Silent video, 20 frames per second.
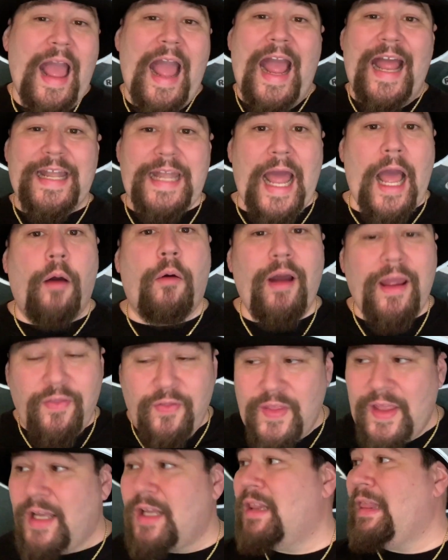And now I
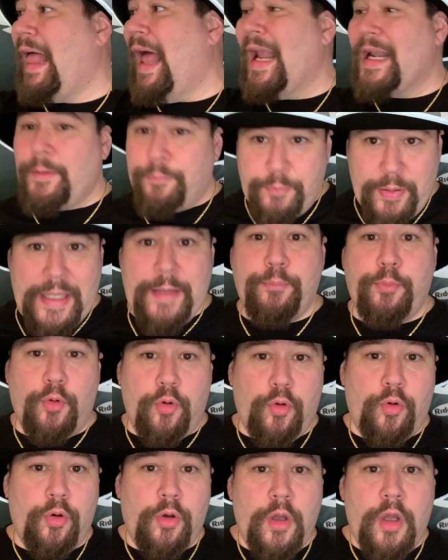think a lot of
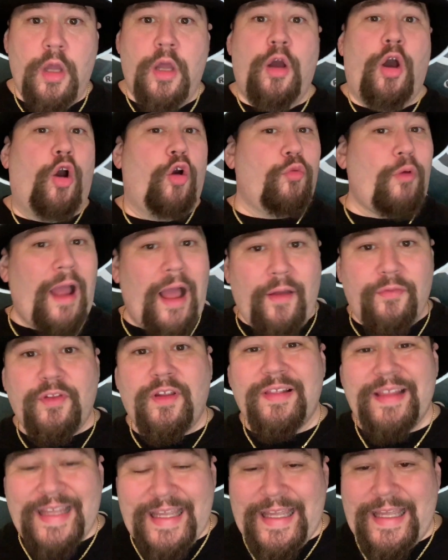people around
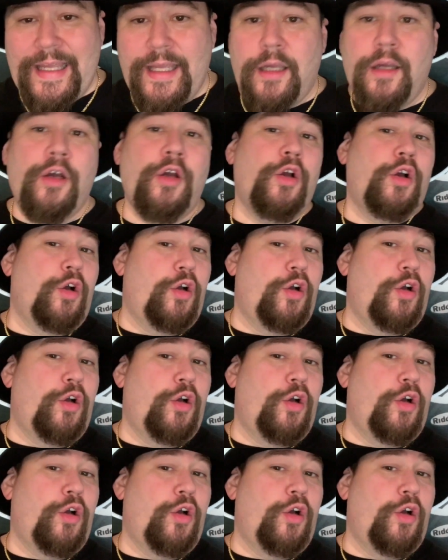the league,